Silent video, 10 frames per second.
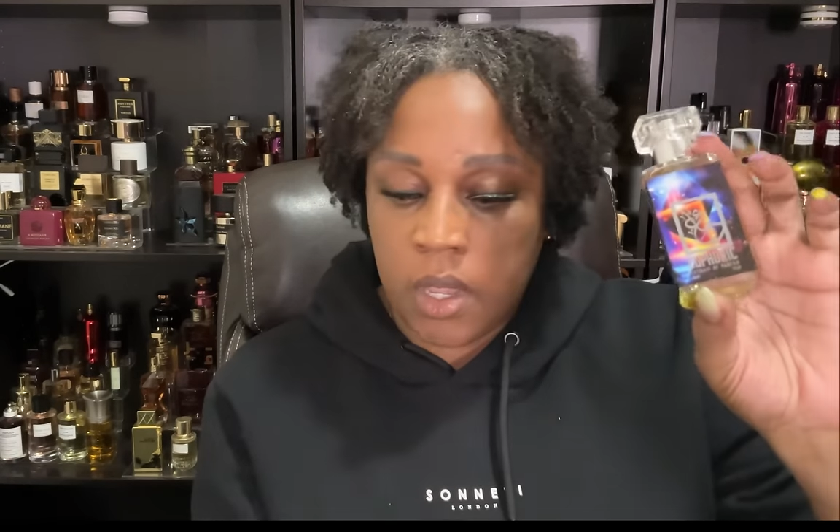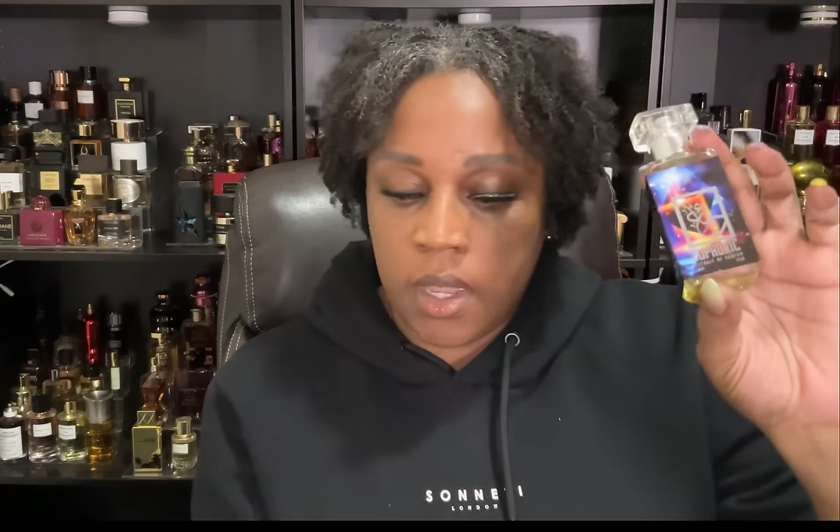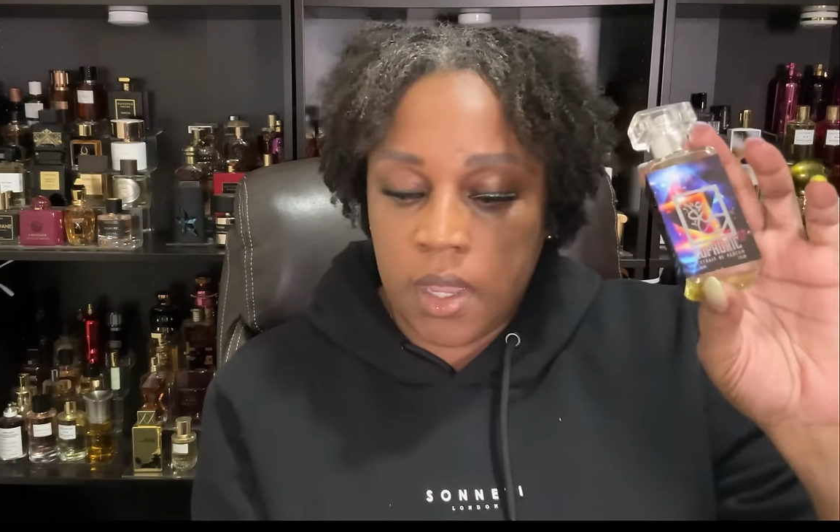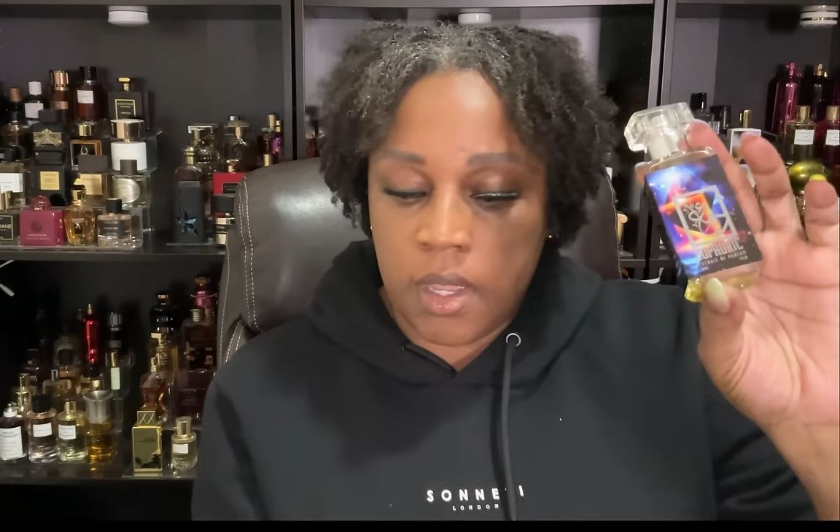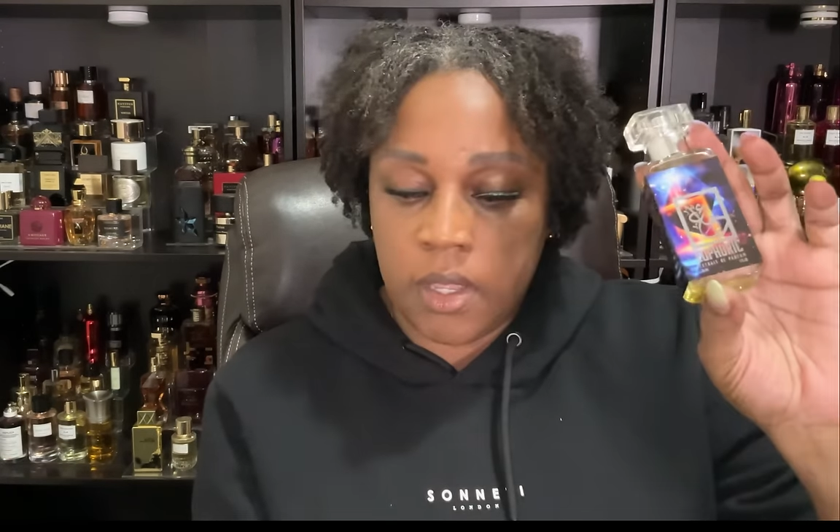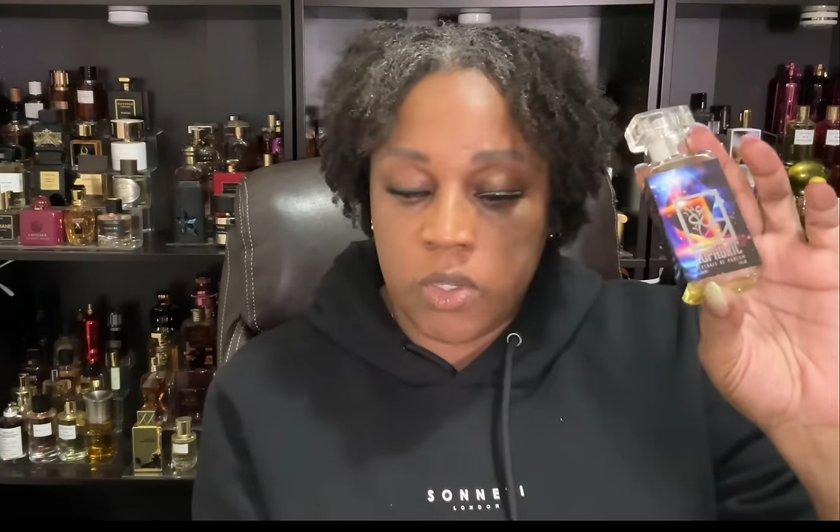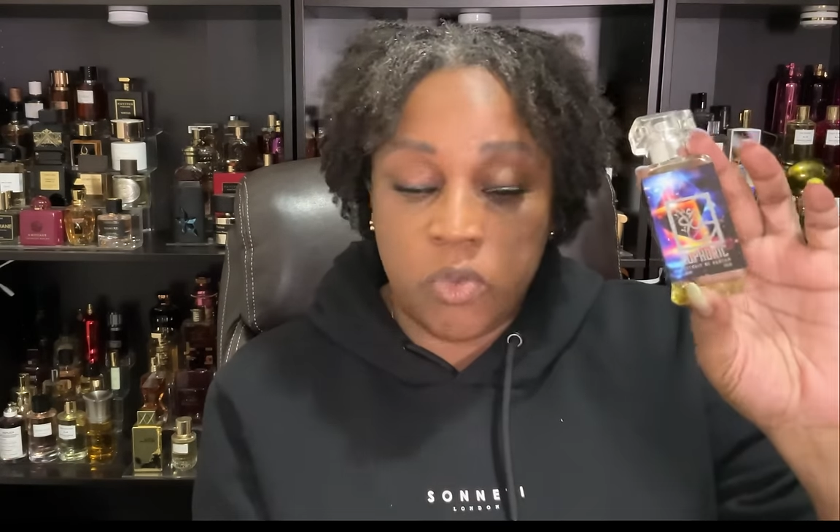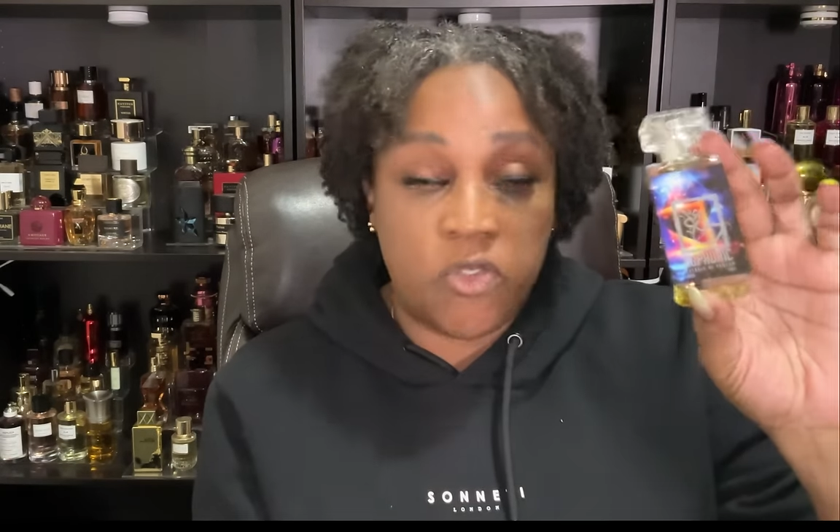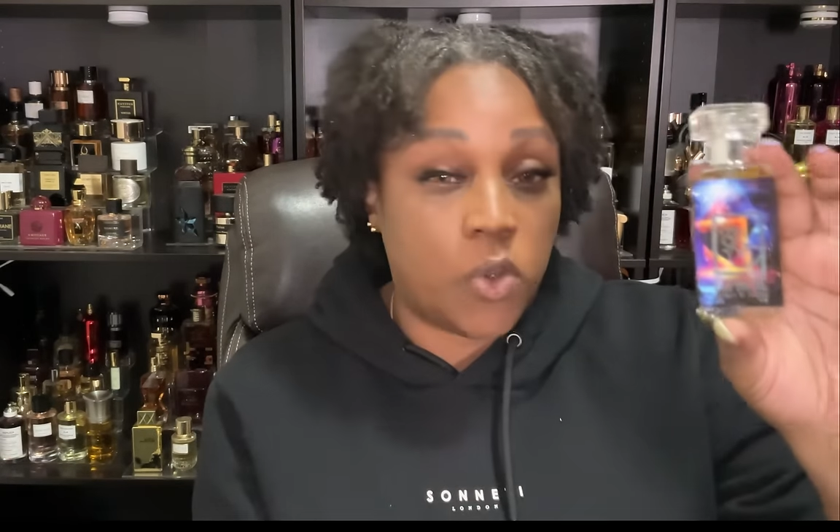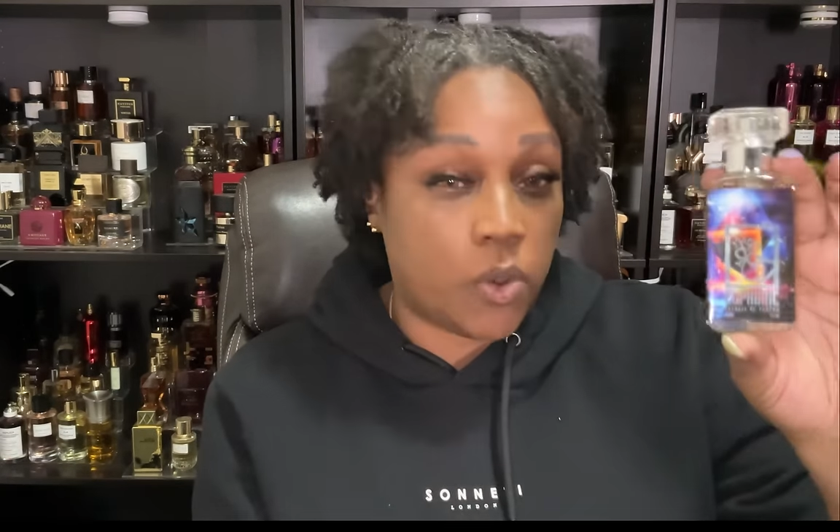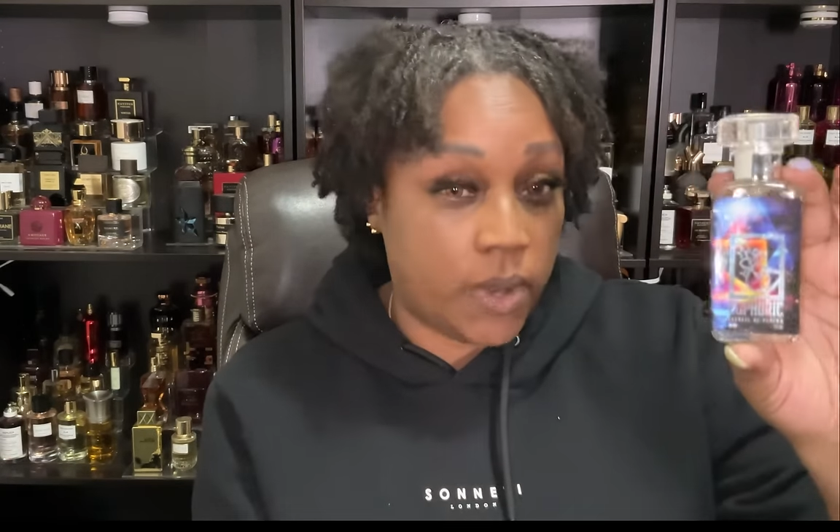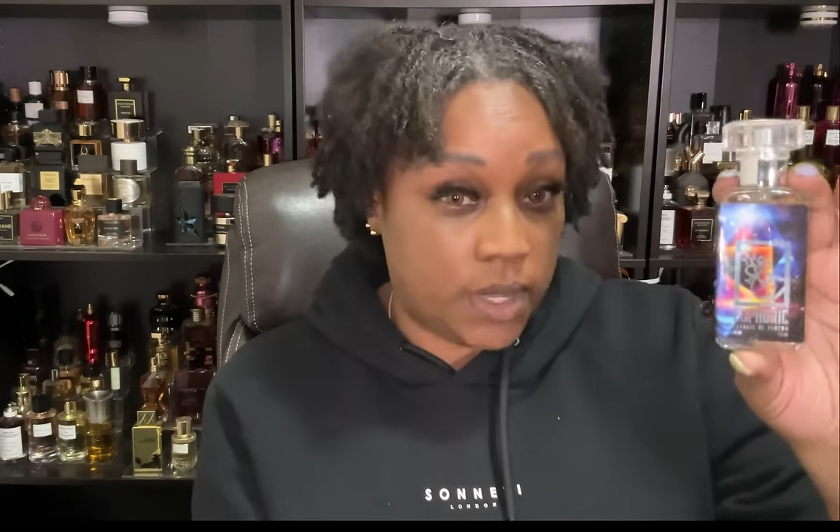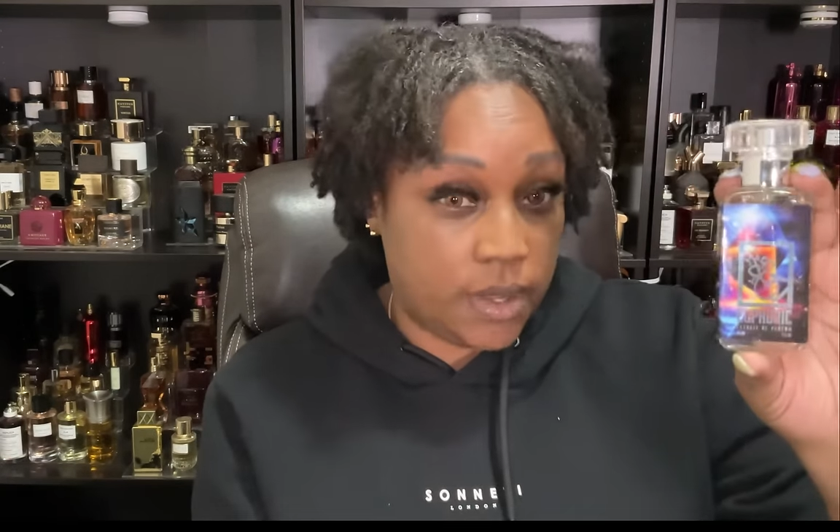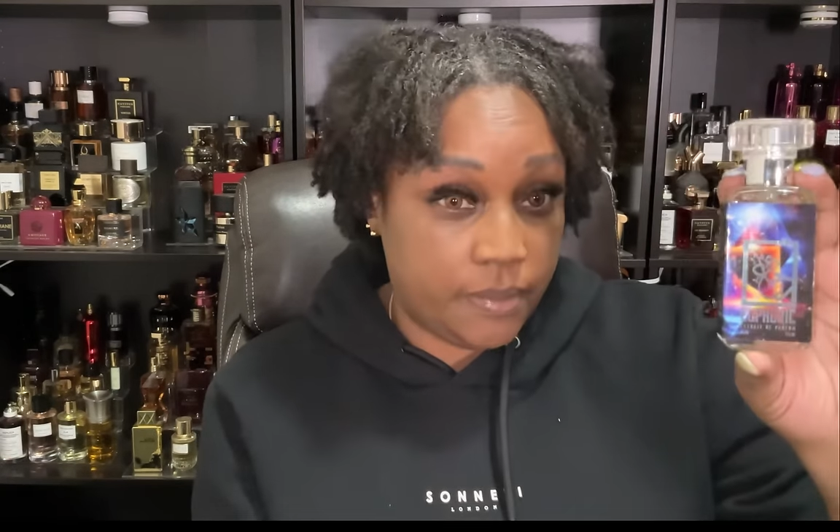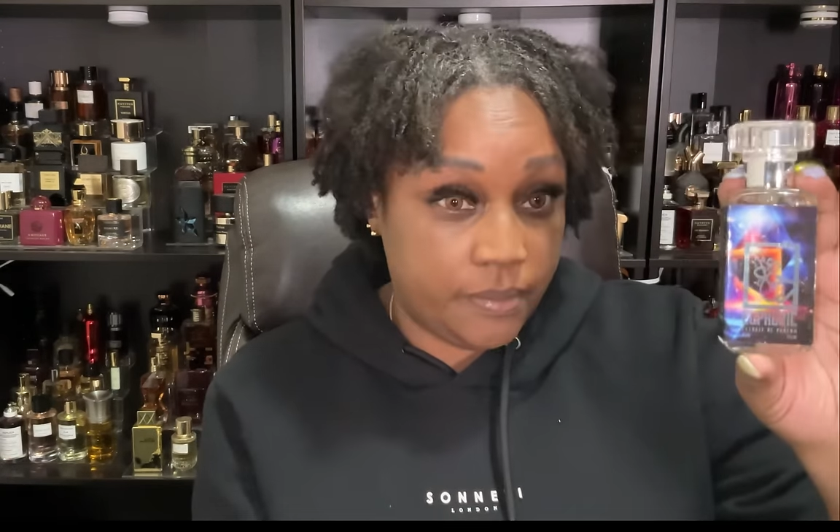uh, Euphoric.